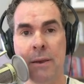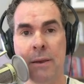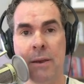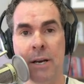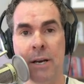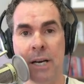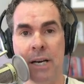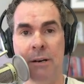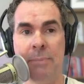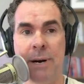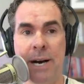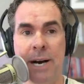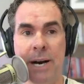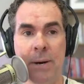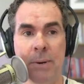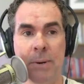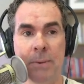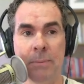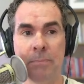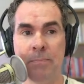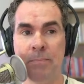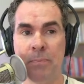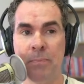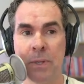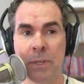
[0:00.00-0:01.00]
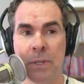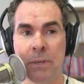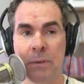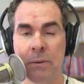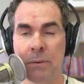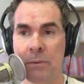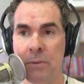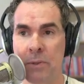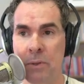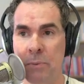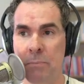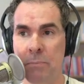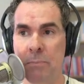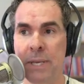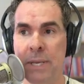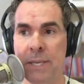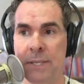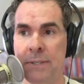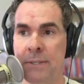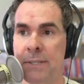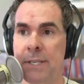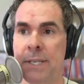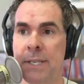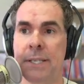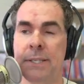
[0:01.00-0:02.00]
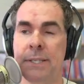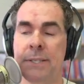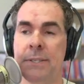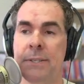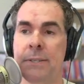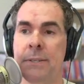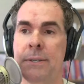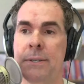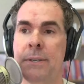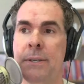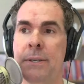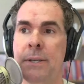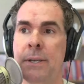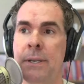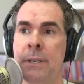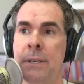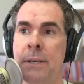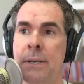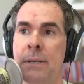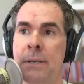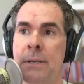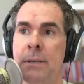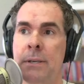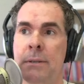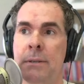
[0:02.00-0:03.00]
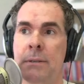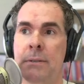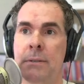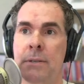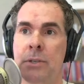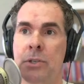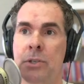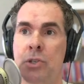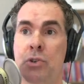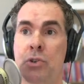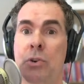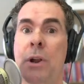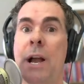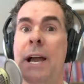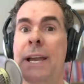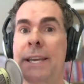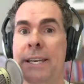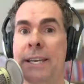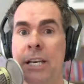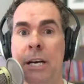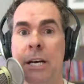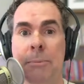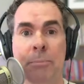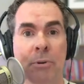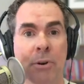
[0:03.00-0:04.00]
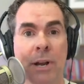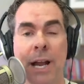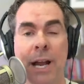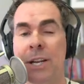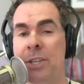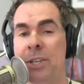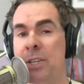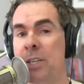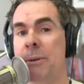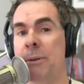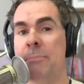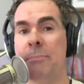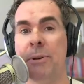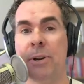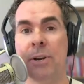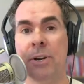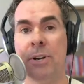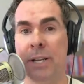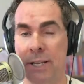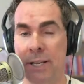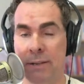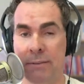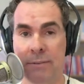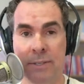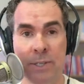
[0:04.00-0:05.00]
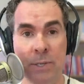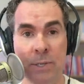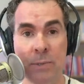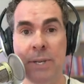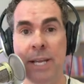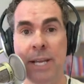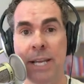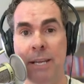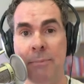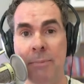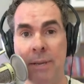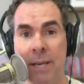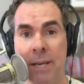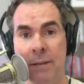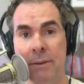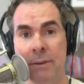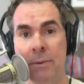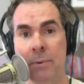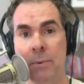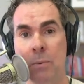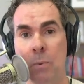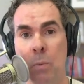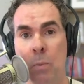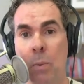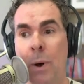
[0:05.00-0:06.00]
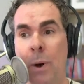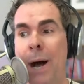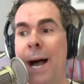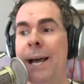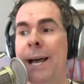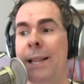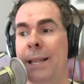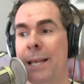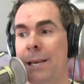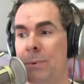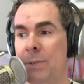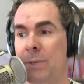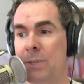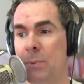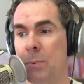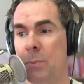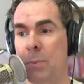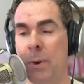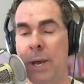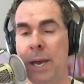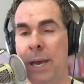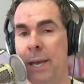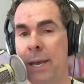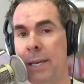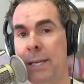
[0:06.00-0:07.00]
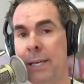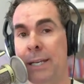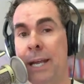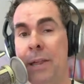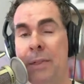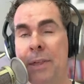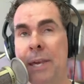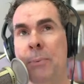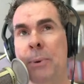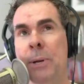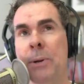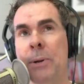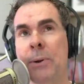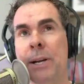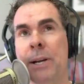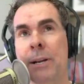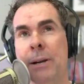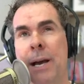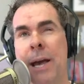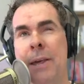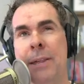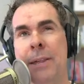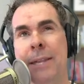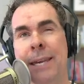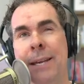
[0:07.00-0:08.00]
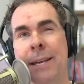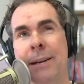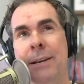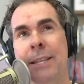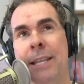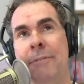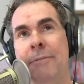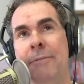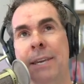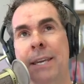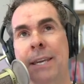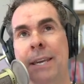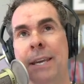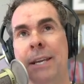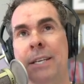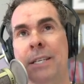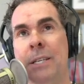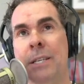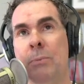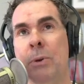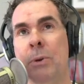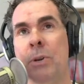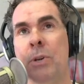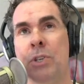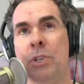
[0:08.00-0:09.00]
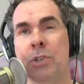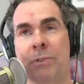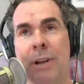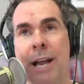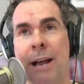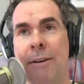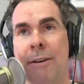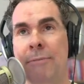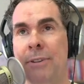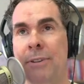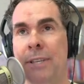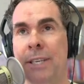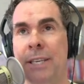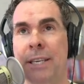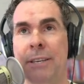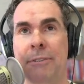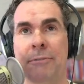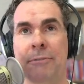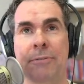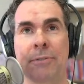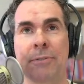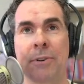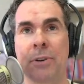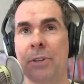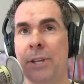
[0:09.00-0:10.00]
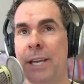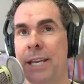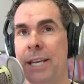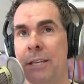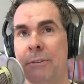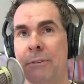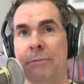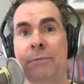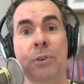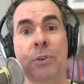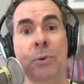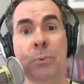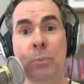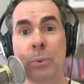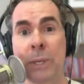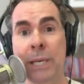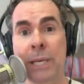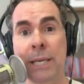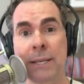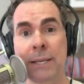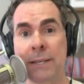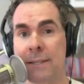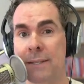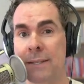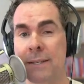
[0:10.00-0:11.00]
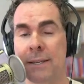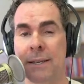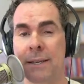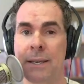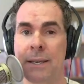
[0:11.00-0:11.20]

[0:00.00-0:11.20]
about the business drying up, crashing and burning, you name it, while I was away. And I think on that vacation, we were traveling for like a few weeks.